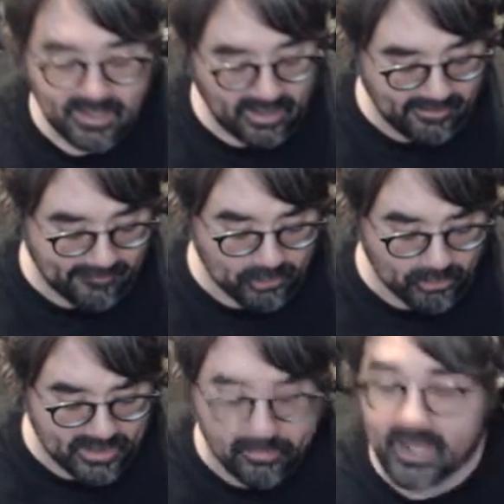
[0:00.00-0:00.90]
Another way
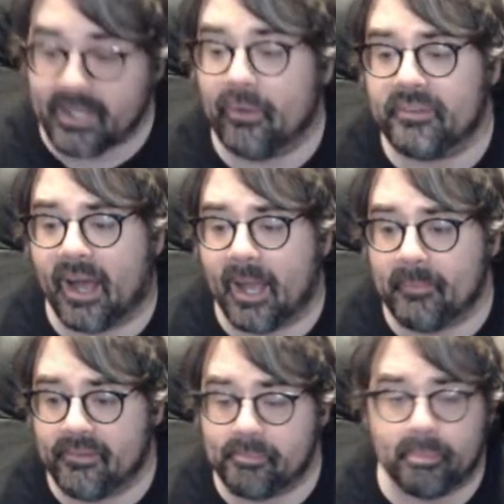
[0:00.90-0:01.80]
you might know
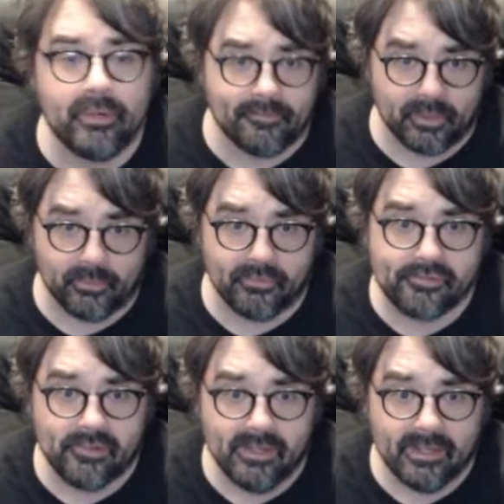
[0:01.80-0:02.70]
Diamond is
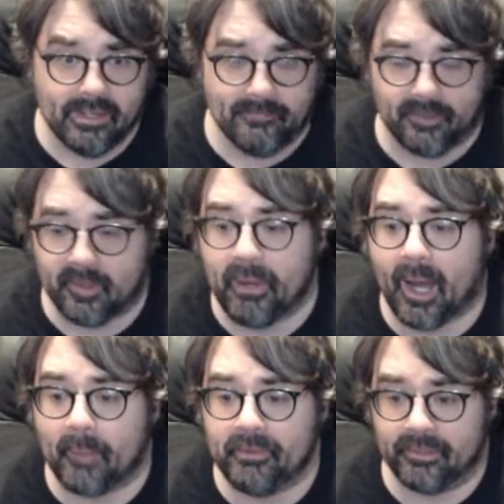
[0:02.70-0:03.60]
Previews, a very popular